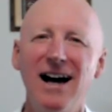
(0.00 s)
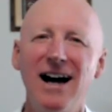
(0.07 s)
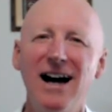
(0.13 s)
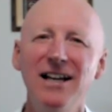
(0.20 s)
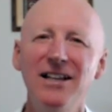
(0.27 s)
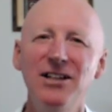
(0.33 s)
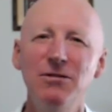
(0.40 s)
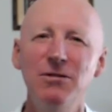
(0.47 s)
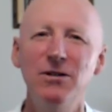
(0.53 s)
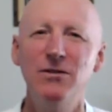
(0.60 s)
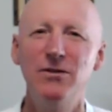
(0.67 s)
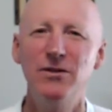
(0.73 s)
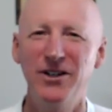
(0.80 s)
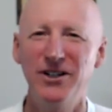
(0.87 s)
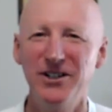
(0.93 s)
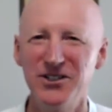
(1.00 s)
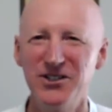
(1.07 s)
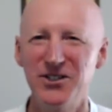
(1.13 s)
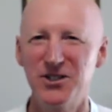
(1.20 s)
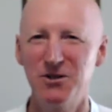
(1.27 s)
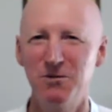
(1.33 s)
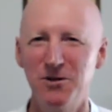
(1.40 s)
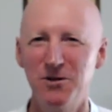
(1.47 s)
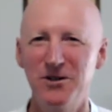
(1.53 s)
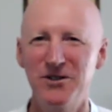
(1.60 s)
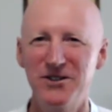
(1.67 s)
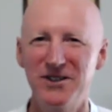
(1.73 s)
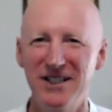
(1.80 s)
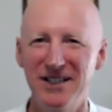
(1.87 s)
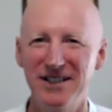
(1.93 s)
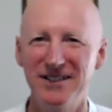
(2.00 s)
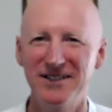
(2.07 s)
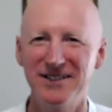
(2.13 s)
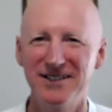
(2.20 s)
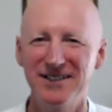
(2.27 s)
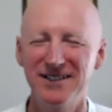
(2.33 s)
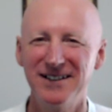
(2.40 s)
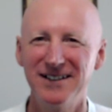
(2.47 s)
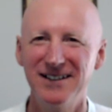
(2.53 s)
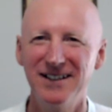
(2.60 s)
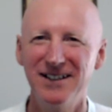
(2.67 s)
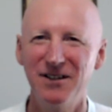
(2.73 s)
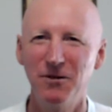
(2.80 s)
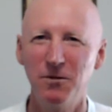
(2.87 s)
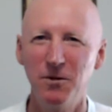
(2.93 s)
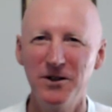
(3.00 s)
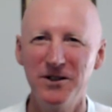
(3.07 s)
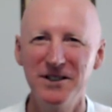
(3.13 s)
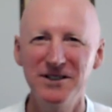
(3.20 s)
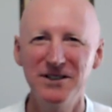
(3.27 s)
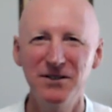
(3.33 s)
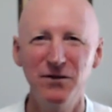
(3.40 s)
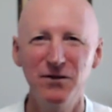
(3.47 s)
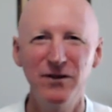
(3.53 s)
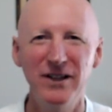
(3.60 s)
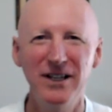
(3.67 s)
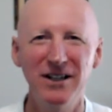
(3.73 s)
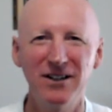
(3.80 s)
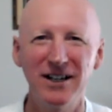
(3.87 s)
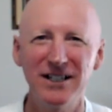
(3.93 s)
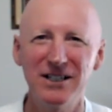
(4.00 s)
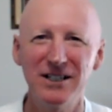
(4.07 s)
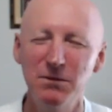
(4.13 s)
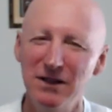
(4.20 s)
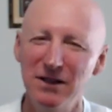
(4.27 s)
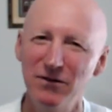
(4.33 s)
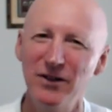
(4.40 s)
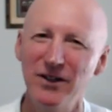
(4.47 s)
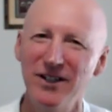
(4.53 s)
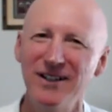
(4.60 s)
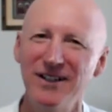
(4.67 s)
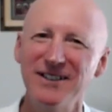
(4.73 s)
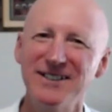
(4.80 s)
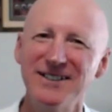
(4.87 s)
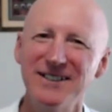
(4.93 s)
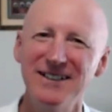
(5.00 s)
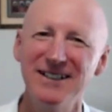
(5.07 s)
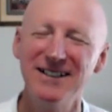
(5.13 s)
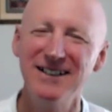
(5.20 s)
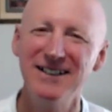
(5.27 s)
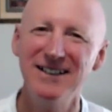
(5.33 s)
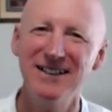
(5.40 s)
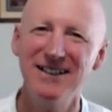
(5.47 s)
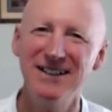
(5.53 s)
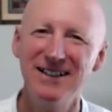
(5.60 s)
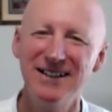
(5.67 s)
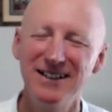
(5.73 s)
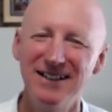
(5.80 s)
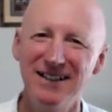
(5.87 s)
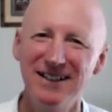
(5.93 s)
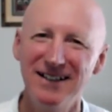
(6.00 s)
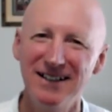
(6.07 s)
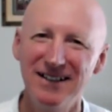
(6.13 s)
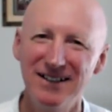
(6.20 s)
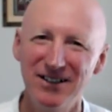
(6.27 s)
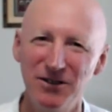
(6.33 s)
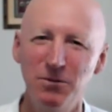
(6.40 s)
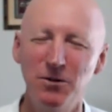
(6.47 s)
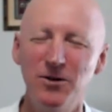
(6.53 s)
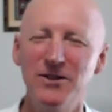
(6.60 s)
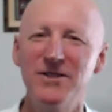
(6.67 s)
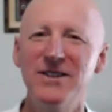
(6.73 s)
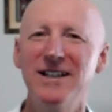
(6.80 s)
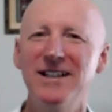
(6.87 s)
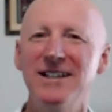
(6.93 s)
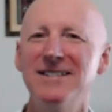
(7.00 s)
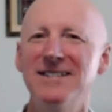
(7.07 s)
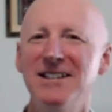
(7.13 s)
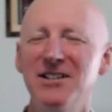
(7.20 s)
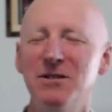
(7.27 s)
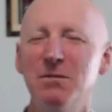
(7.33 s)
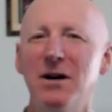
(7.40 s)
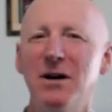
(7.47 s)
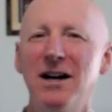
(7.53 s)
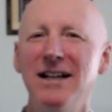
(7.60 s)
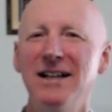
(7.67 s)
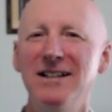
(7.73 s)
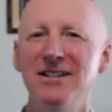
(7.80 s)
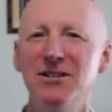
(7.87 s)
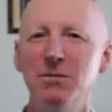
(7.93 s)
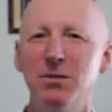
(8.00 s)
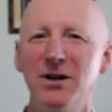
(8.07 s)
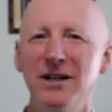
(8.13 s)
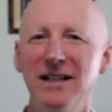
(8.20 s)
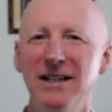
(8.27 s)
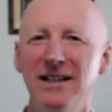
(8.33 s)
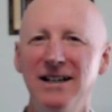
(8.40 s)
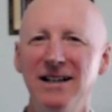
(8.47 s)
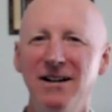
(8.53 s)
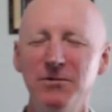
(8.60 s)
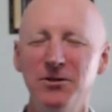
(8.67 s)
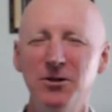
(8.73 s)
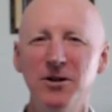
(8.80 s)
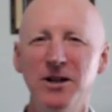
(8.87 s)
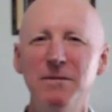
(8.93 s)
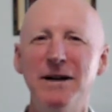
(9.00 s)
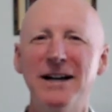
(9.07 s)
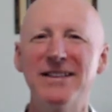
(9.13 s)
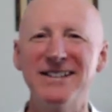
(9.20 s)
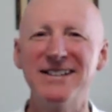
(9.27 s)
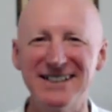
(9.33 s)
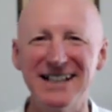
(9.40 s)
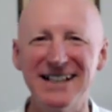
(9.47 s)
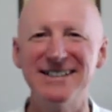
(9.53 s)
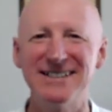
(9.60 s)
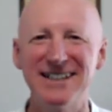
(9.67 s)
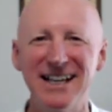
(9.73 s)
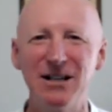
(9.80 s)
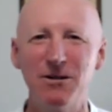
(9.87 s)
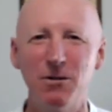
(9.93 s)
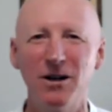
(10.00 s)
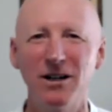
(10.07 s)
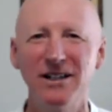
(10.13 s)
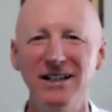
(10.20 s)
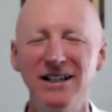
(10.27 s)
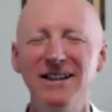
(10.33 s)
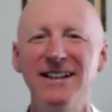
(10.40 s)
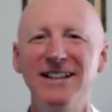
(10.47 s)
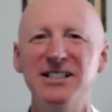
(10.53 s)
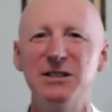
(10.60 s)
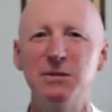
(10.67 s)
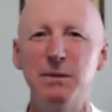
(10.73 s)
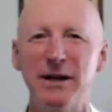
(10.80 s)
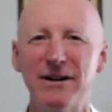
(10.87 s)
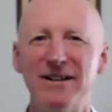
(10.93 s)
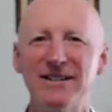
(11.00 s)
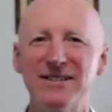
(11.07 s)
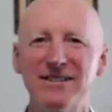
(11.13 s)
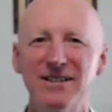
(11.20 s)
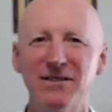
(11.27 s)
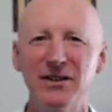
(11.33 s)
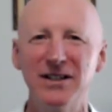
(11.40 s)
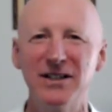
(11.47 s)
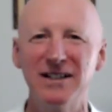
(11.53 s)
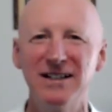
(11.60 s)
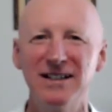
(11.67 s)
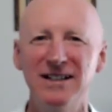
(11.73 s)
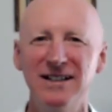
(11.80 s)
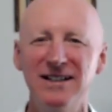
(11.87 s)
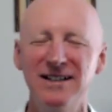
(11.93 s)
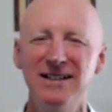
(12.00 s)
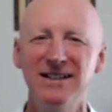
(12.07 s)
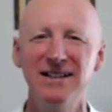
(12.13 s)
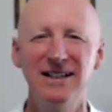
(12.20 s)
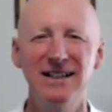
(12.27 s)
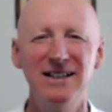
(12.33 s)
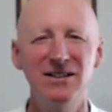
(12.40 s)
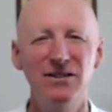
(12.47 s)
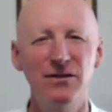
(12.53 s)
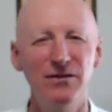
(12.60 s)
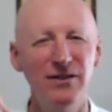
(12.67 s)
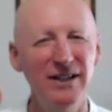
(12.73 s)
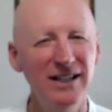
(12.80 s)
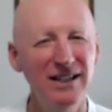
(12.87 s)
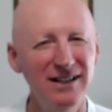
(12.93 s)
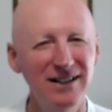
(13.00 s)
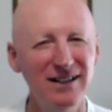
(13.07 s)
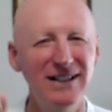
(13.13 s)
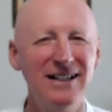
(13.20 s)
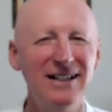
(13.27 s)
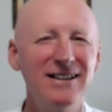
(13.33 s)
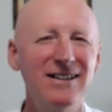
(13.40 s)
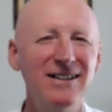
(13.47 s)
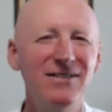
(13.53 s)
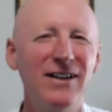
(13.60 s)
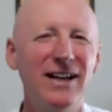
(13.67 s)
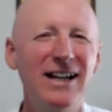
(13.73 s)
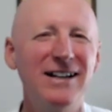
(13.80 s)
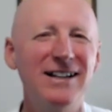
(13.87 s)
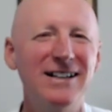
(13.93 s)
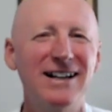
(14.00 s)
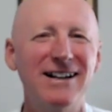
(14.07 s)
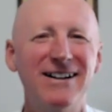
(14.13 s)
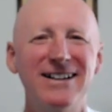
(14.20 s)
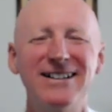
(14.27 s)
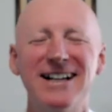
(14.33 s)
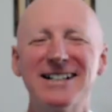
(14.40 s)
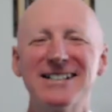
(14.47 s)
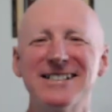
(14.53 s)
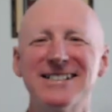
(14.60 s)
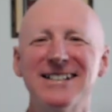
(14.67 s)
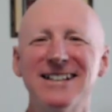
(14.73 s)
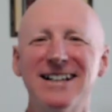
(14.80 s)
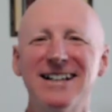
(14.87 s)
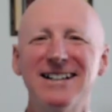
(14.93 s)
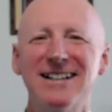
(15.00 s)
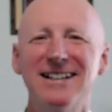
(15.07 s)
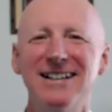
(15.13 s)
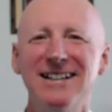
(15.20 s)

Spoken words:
Are you averse towards this? What does it feel like to be averse towards this in your mind, your body? And I'm talking about the sensate quality, the experience of it, and the feeling, the Vedana attached to that.